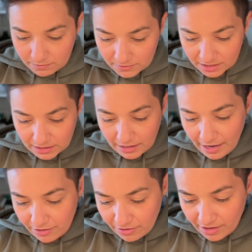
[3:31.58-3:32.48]

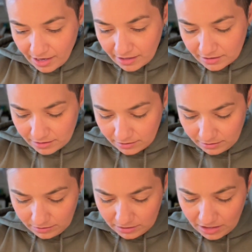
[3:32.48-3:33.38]
Slather that.
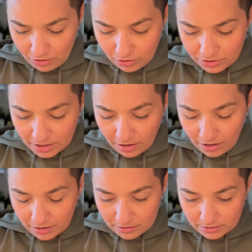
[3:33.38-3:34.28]
See how close I
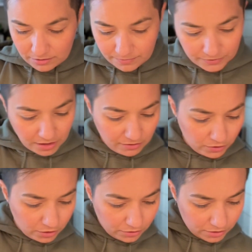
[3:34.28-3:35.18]
got? Not even
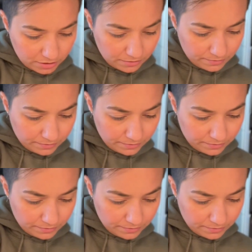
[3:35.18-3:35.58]
close.